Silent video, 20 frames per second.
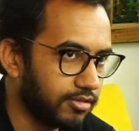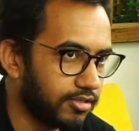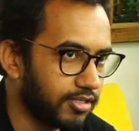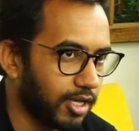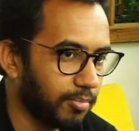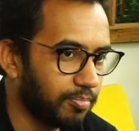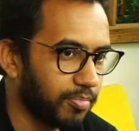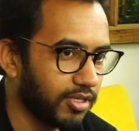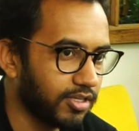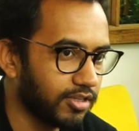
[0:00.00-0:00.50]

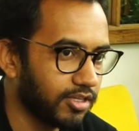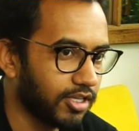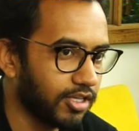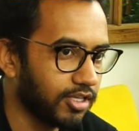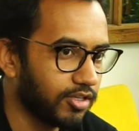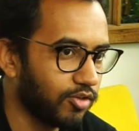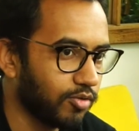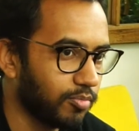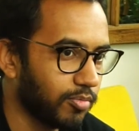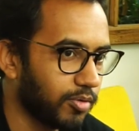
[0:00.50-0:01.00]
tapping the
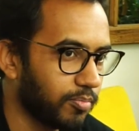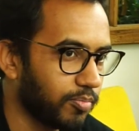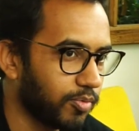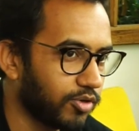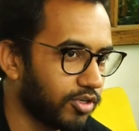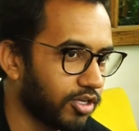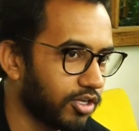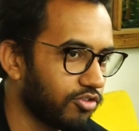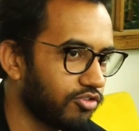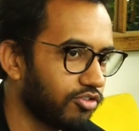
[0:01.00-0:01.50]
human
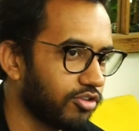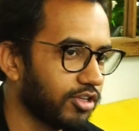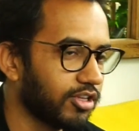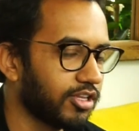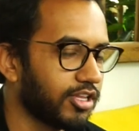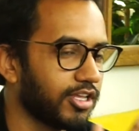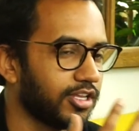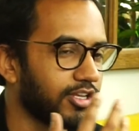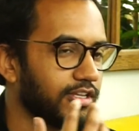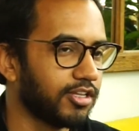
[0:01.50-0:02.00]

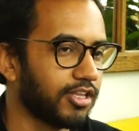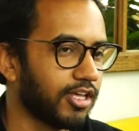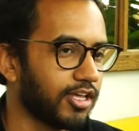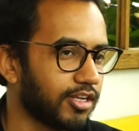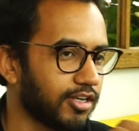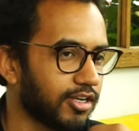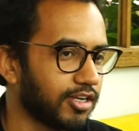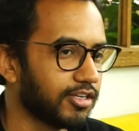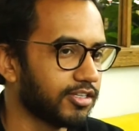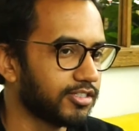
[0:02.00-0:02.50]
potential and
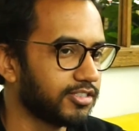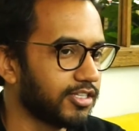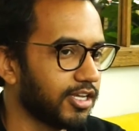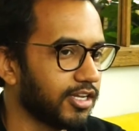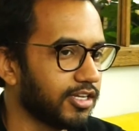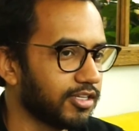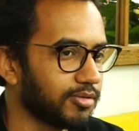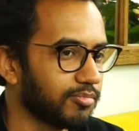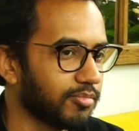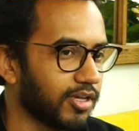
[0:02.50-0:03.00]
then
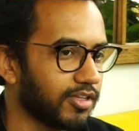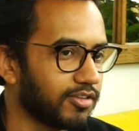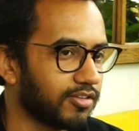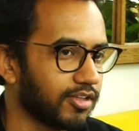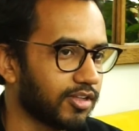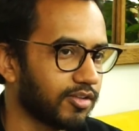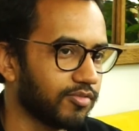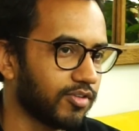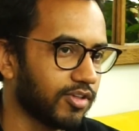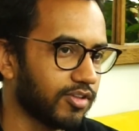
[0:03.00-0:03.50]
understanding
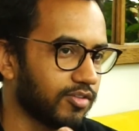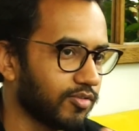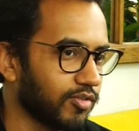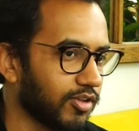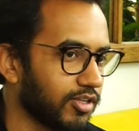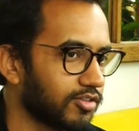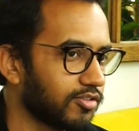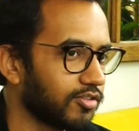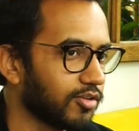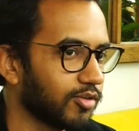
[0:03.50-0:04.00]
myself as
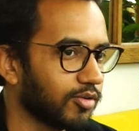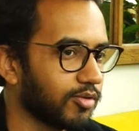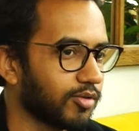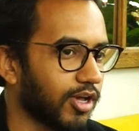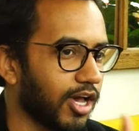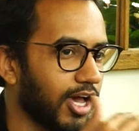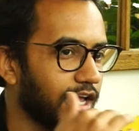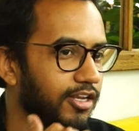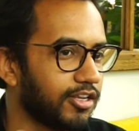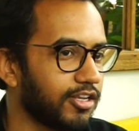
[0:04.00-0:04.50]
well. So
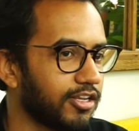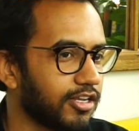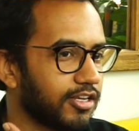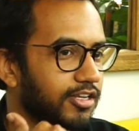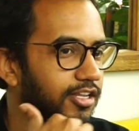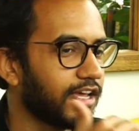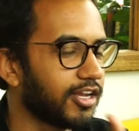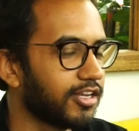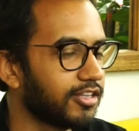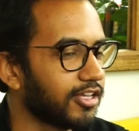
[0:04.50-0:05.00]
I didn't
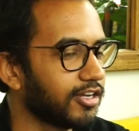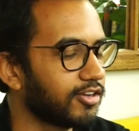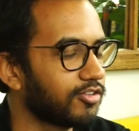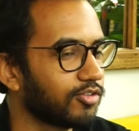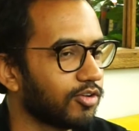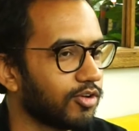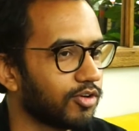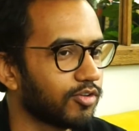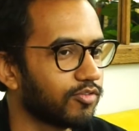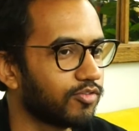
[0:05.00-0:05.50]
have that
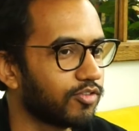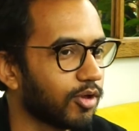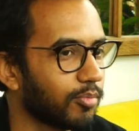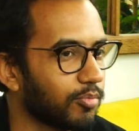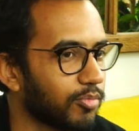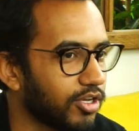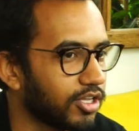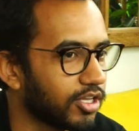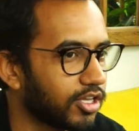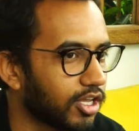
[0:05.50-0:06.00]
sort of
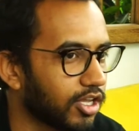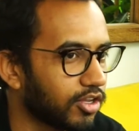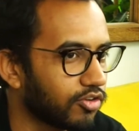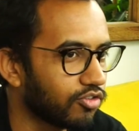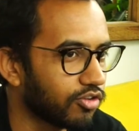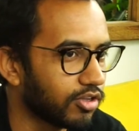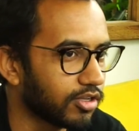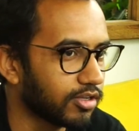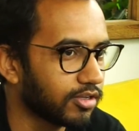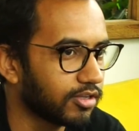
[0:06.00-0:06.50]

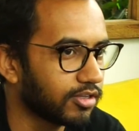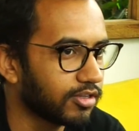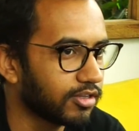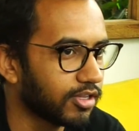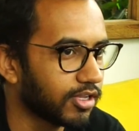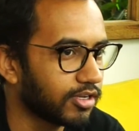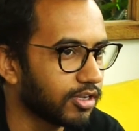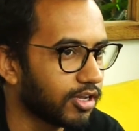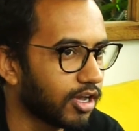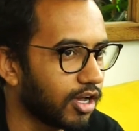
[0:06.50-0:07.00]
communication,
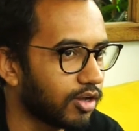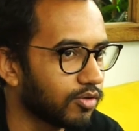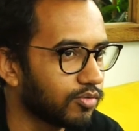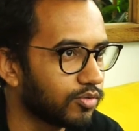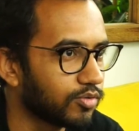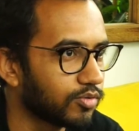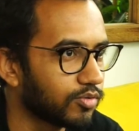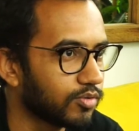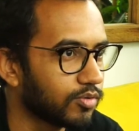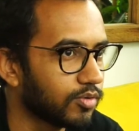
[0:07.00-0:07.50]
that how
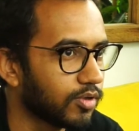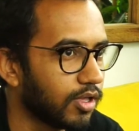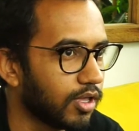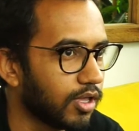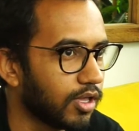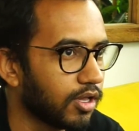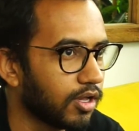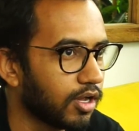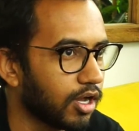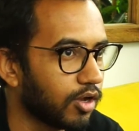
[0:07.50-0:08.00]

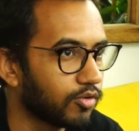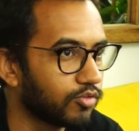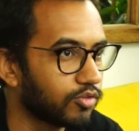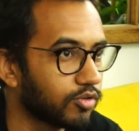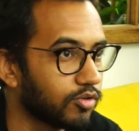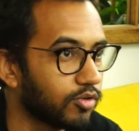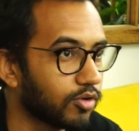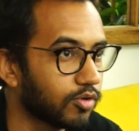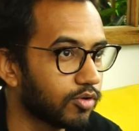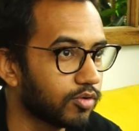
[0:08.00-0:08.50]
to
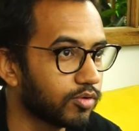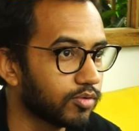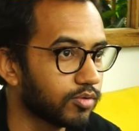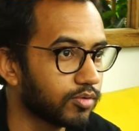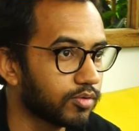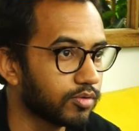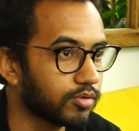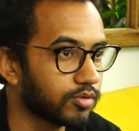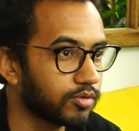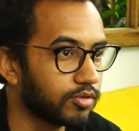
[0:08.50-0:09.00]
go
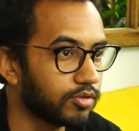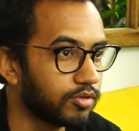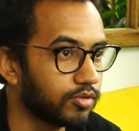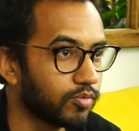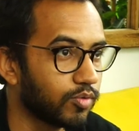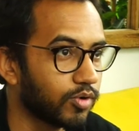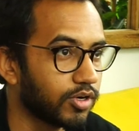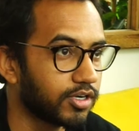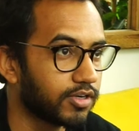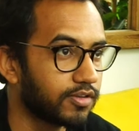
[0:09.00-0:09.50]

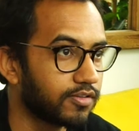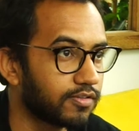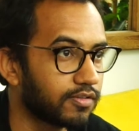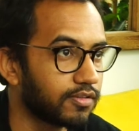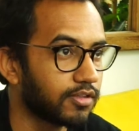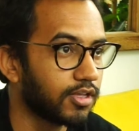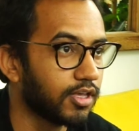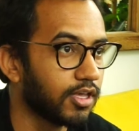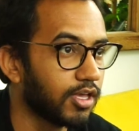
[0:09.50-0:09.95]
towards